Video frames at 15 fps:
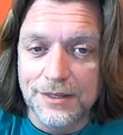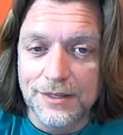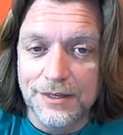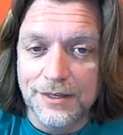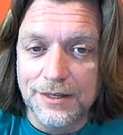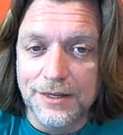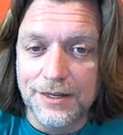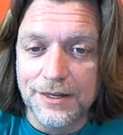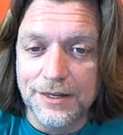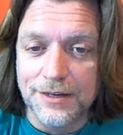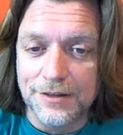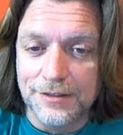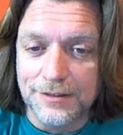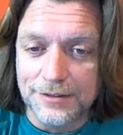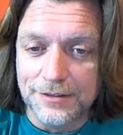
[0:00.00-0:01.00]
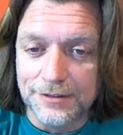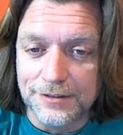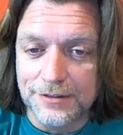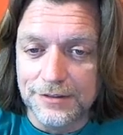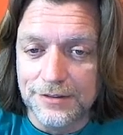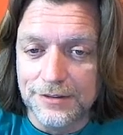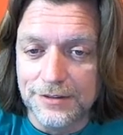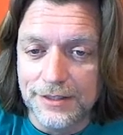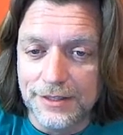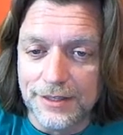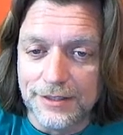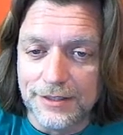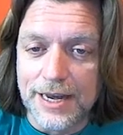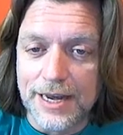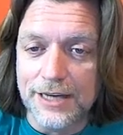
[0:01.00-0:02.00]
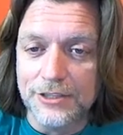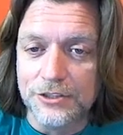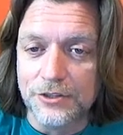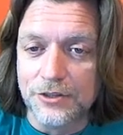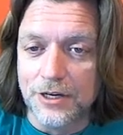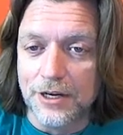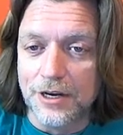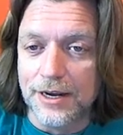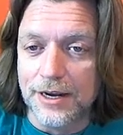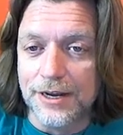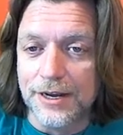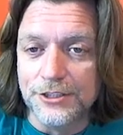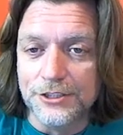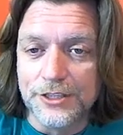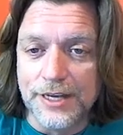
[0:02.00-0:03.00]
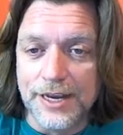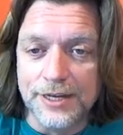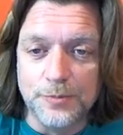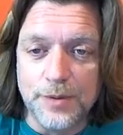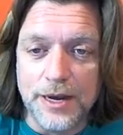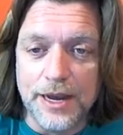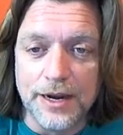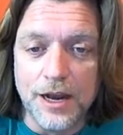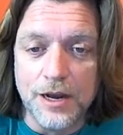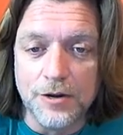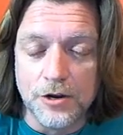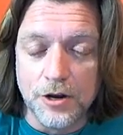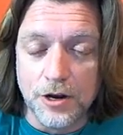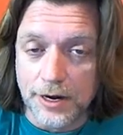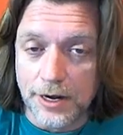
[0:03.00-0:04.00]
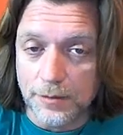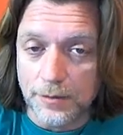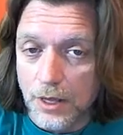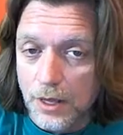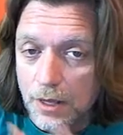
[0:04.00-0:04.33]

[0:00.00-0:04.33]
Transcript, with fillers: Uh, get the guys who are logging in, just catch back up, caught up.